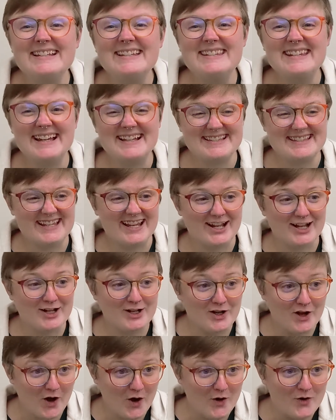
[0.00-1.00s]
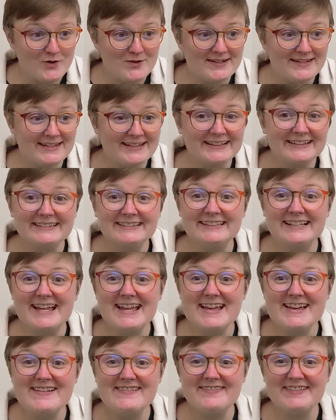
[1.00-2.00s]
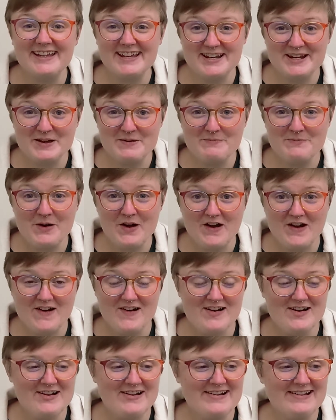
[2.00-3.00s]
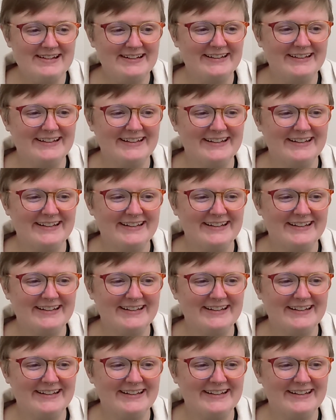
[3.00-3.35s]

Does a goat live in a barn?